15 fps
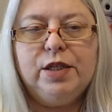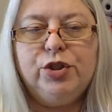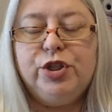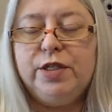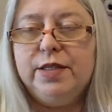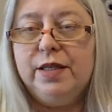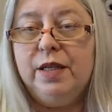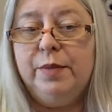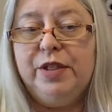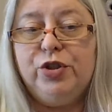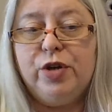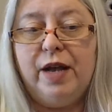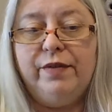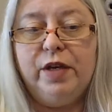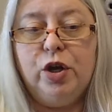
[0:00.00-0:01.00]
So she's going to be
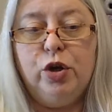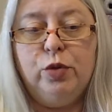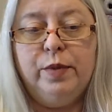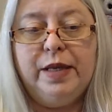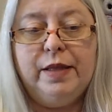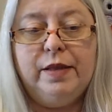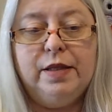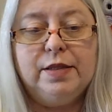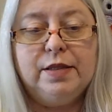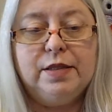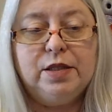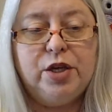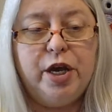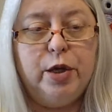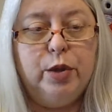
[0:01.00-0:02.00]
driving home in the
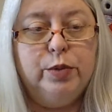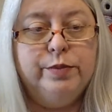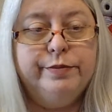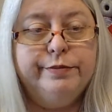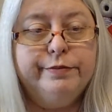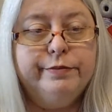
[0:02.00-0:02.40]
snow.